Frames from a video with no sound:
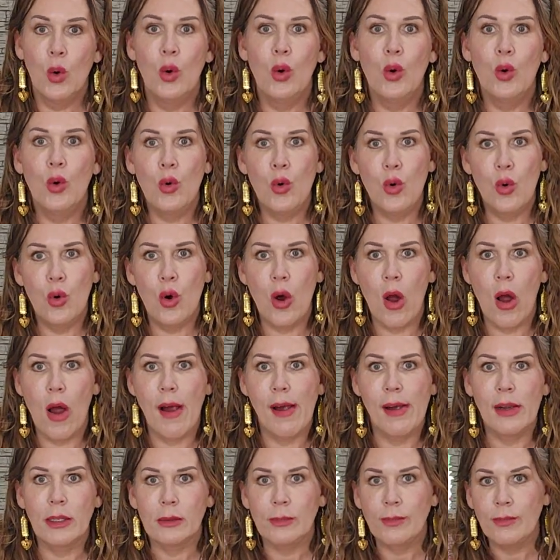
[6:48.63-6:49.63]
Whew.
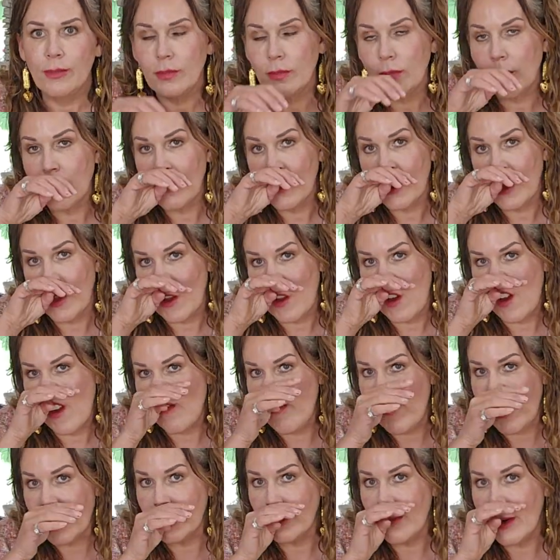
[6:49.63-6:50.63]

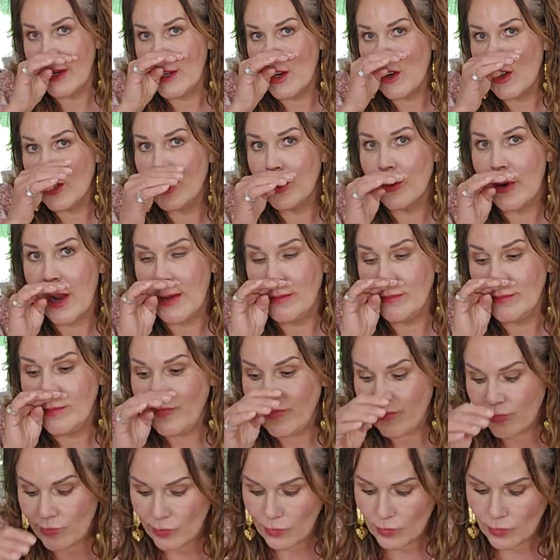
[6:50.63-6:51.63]
Makes my nose run.
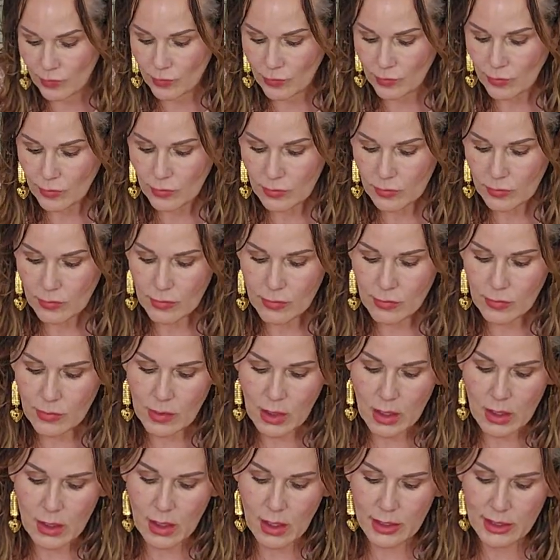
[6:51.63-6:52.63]

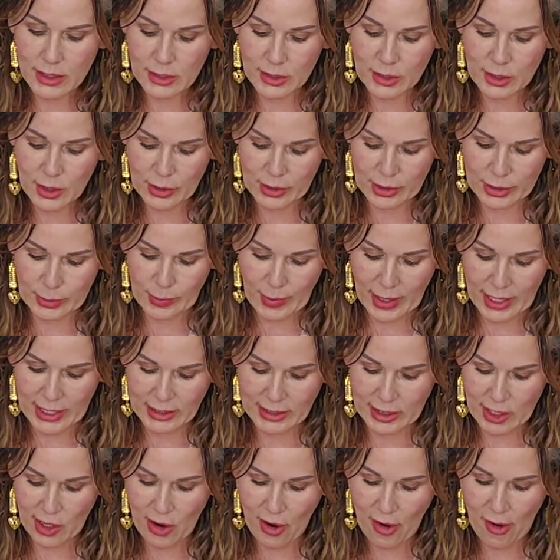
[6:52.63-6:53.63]
It's so
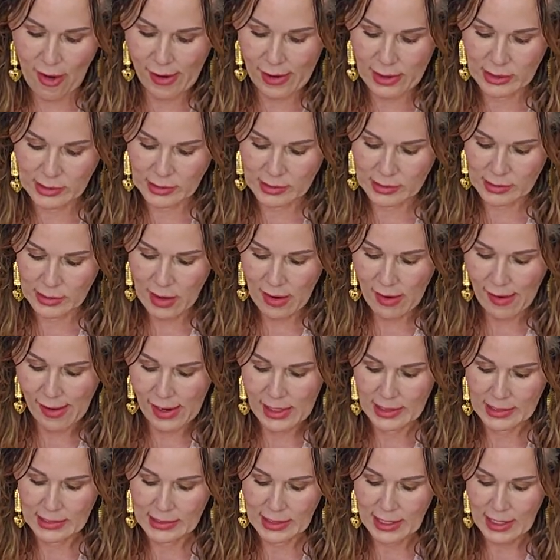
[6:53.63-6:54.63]
spicy.
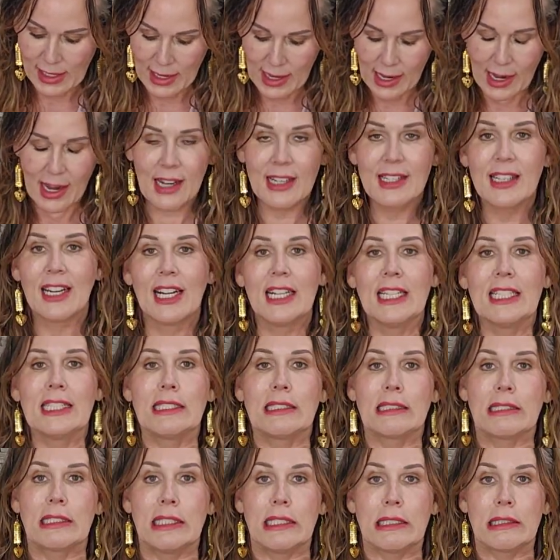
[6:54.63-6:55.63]
I got a
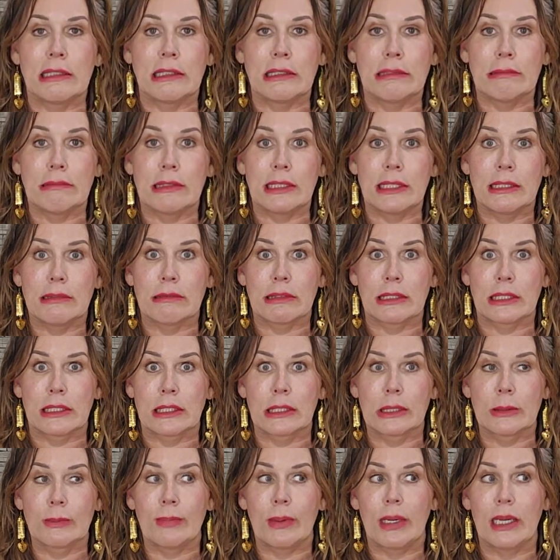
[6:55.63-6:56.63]
little carried away with the
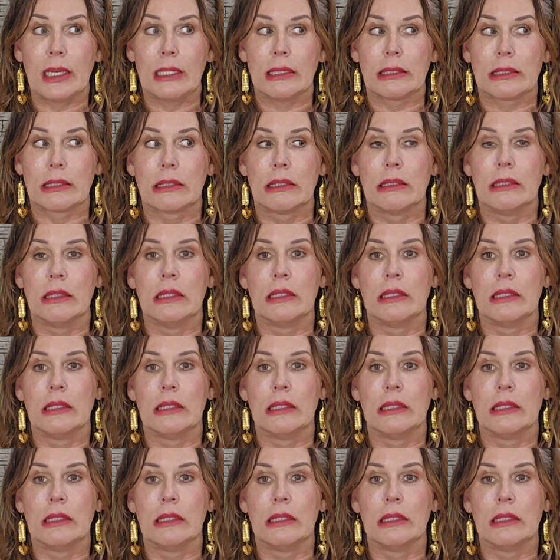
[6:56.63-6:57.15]
spice.